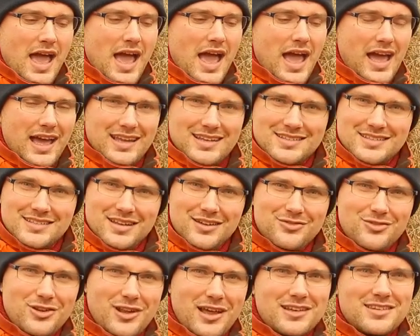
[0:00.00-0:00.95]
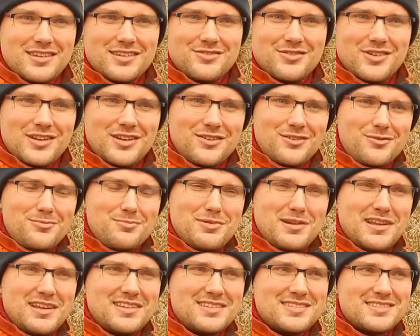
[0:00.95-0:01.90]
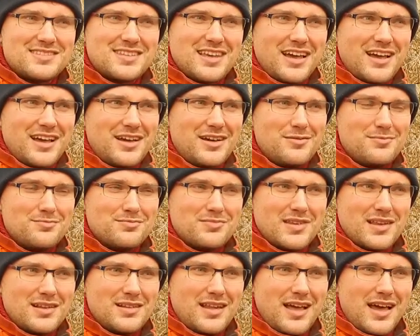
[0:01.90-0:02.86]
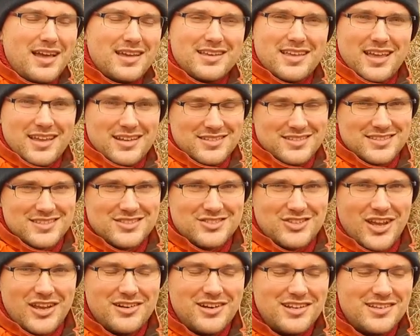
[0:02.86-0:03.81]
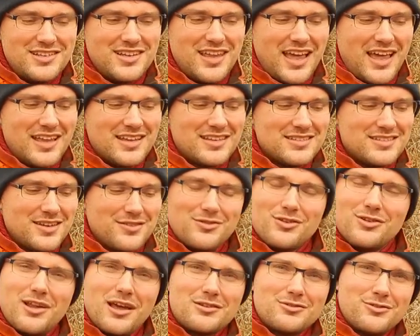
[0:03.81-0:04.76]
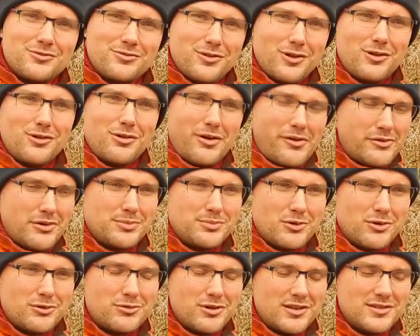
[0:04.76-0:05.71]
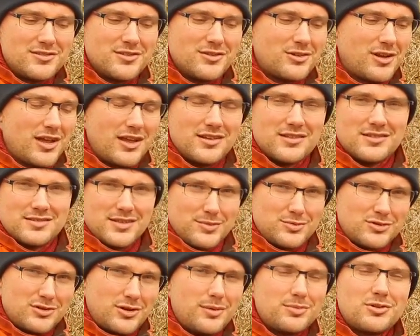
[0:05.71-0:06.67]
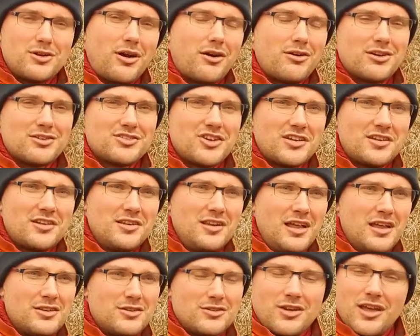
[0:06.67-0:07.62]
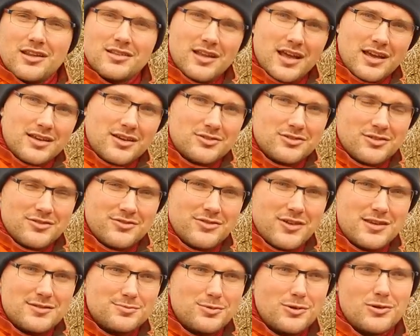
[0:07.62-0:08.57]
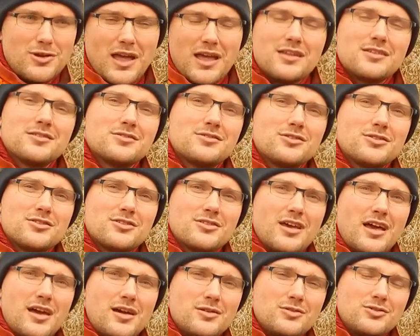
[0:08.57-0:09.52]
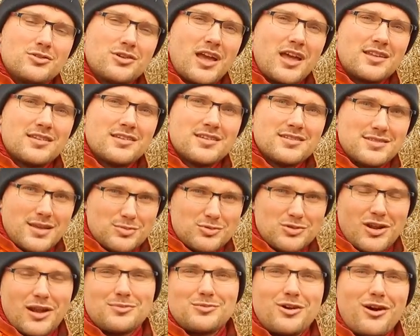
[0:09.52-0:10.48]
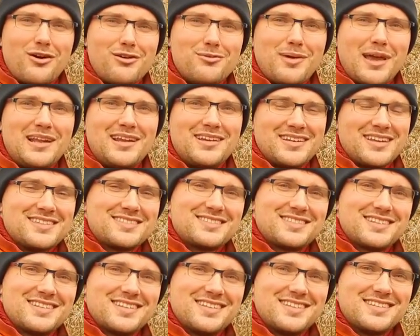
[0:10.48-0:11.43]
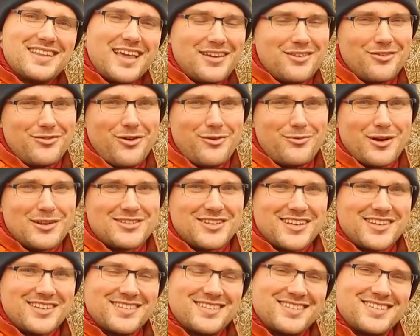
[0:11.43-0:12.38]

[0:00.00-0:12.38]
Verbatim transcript: And if you like this video, please um, like and share it. And if you like to follow our progress, you can subscribe to our channel, you can like us on Facebook, and you, uh, you can subscribe to our mailing list. Thank you for watching.